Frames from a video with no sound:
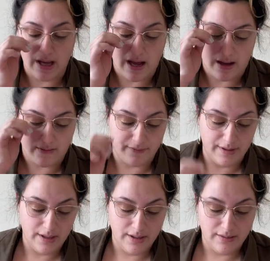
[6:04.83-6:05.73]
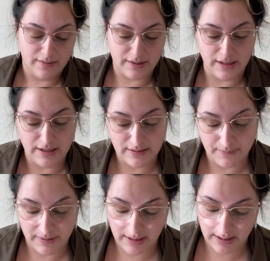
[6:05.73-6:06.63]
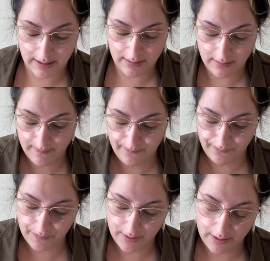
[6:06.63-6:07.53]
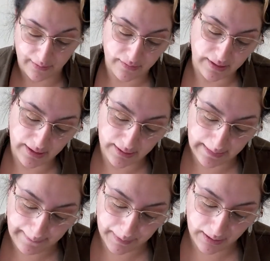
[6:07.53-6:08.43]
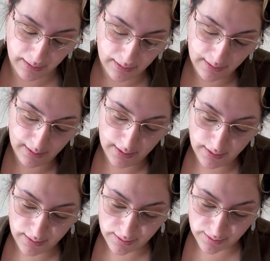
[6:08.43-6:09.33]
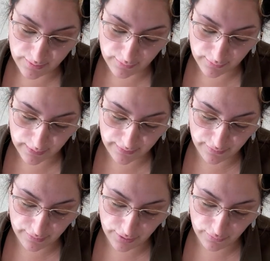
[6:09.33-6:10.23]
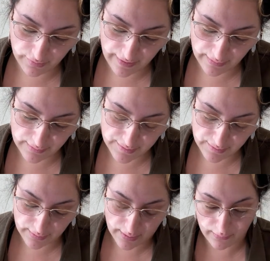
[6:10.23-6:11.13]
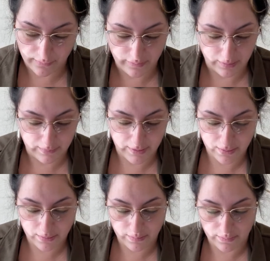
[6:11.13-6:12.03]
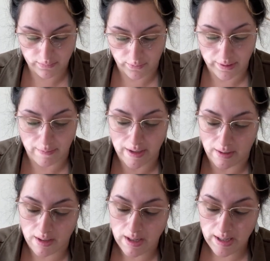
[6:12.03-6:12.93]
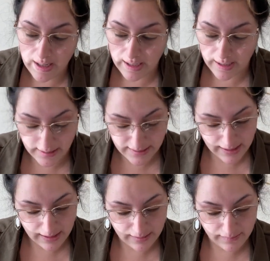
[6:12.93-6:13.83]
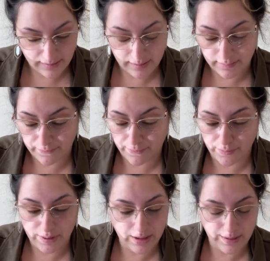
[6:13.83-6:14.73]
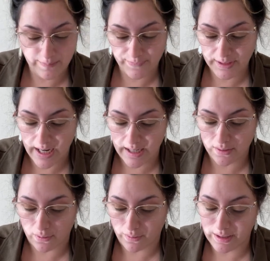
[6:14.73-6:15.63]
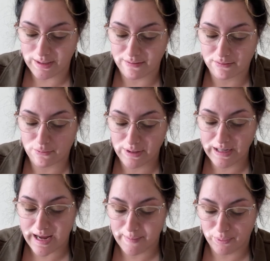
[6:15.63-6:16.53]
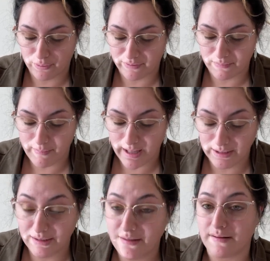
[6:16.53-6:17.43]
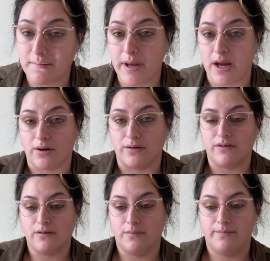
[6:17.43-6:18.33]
have skinny dipping or skinny dipping. Let's see, is this a new scent? No. So let me go, okay, right here. It is in the fruity category. It is green apples, melons, and pears.